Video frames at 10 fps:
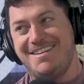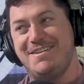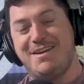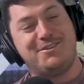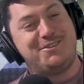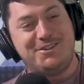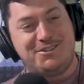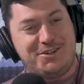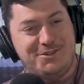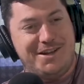never done
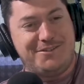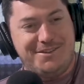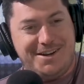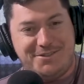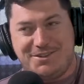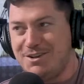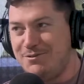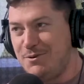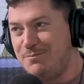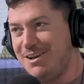a
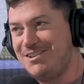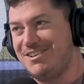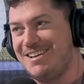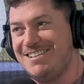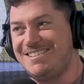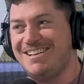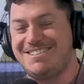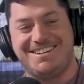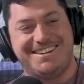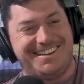football training
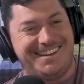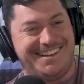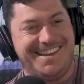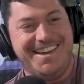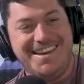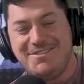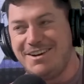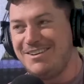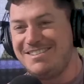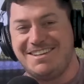session. But
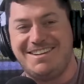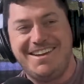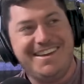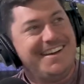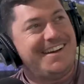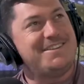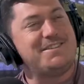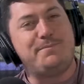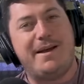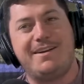I was
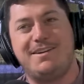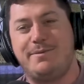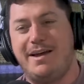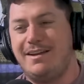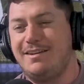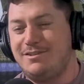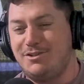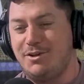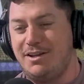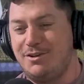still part of the panel in
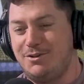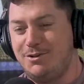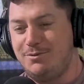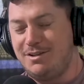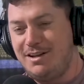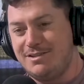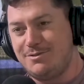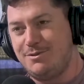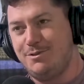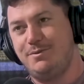the
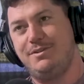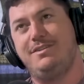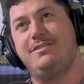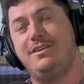lads were hoping.